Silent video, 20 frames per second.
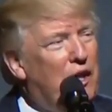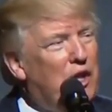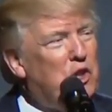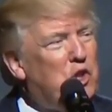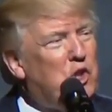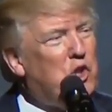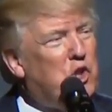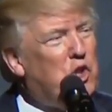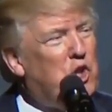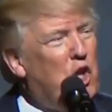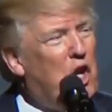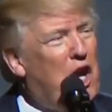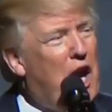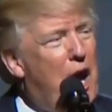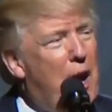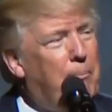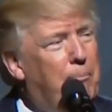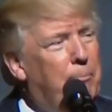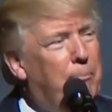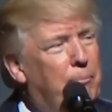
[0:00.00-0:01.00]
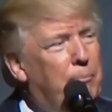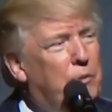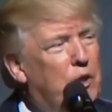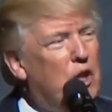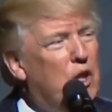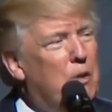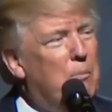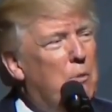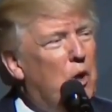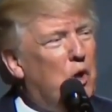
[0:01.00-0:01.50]
that stood up
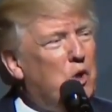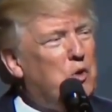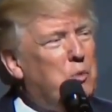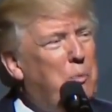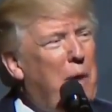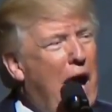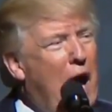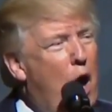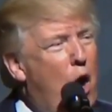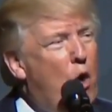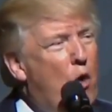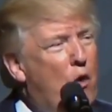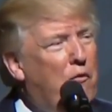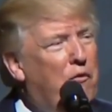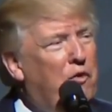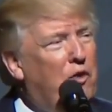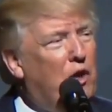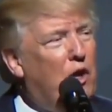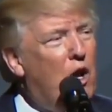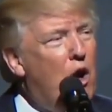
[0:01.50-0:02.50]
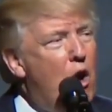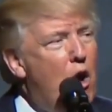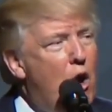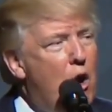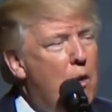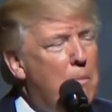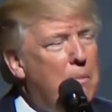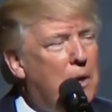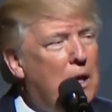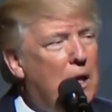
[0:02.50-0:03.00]
to the most powerful
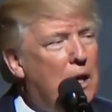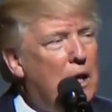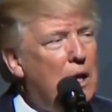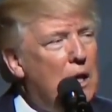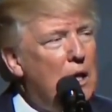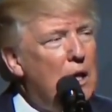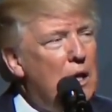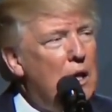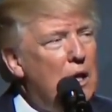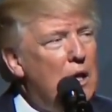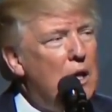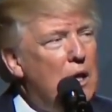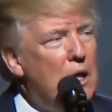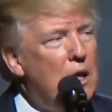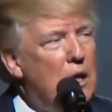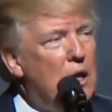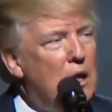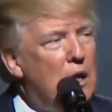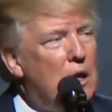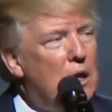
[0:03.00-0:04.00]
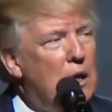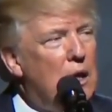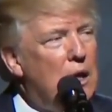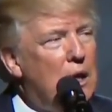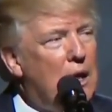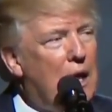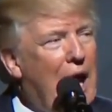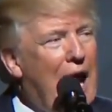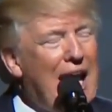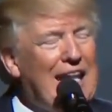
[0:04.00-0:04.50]
army
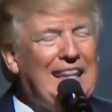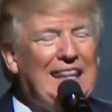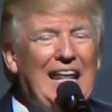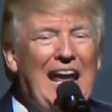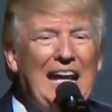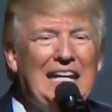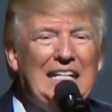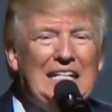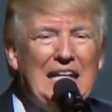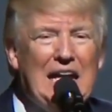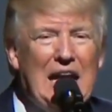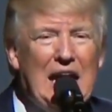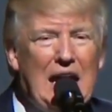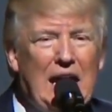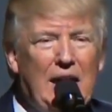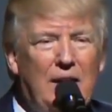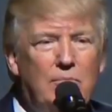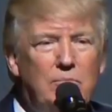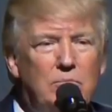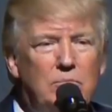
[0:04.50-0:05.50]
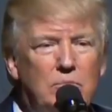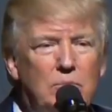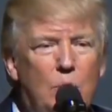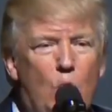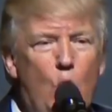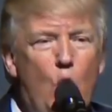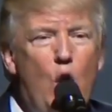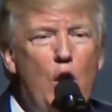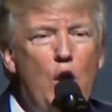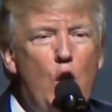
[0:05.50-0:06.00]
at that time
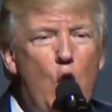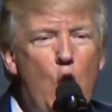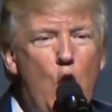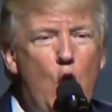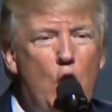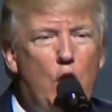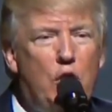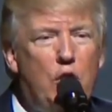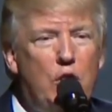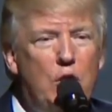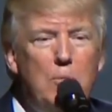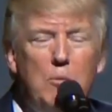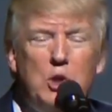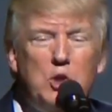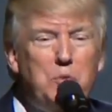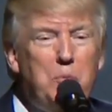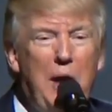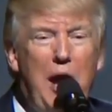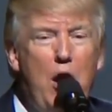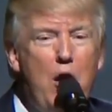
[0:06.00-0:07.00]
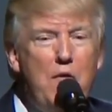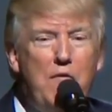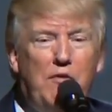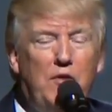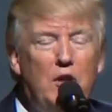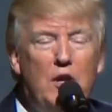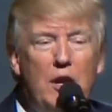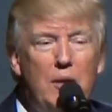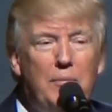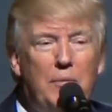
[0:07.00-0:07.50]
on earth, the most
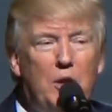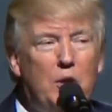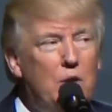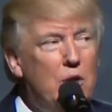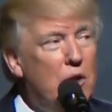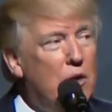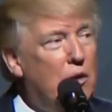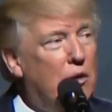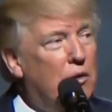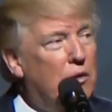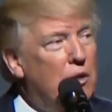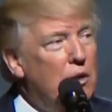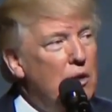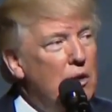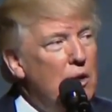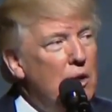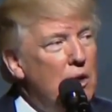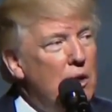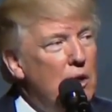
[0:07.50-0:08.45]
powerful army on earth.